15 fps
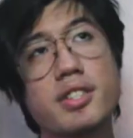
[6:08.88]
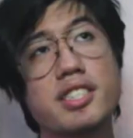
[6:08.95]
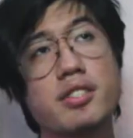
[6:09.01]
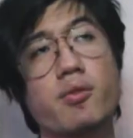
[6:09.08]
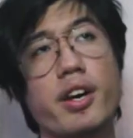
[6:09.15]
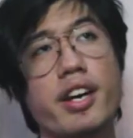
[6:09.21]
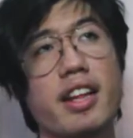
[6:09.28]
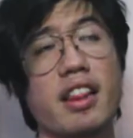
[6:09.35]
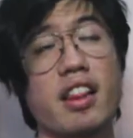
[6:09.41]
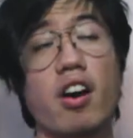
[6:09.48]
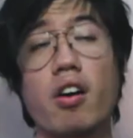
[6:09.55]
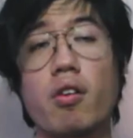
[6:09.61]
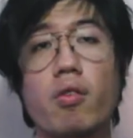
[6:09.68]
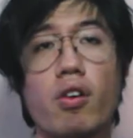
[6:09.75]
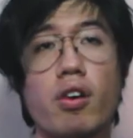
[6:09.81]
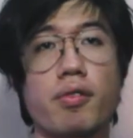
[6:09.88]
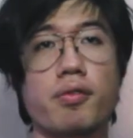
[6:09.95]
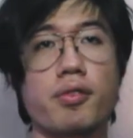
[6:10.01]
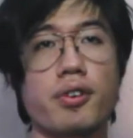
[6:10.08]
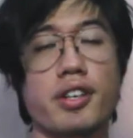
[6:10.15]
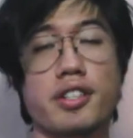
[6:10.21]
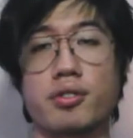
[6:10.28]
one is quite a long walk
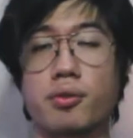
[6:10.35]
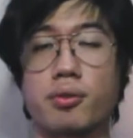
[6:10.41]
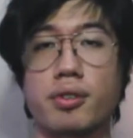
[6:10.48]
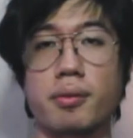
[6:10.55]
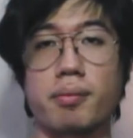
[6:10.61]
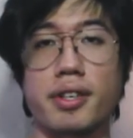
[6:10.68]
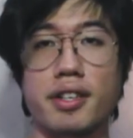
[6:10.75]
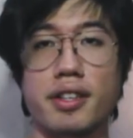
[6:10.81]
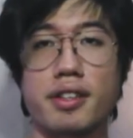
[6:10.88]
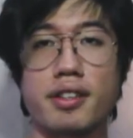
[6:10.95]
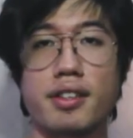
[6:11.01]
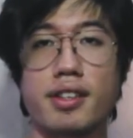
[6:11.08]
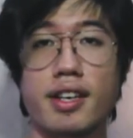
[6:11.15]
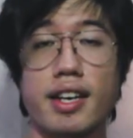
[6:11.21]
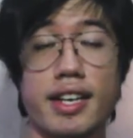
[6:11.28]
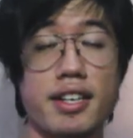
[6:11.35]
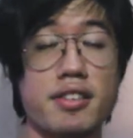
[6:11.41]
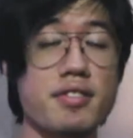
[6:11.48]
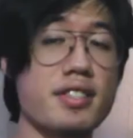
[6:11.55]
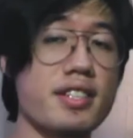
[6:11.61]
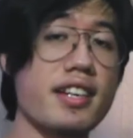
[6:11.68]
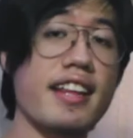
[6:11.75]
for a tour, but I get to
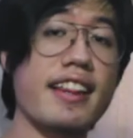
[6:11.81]
see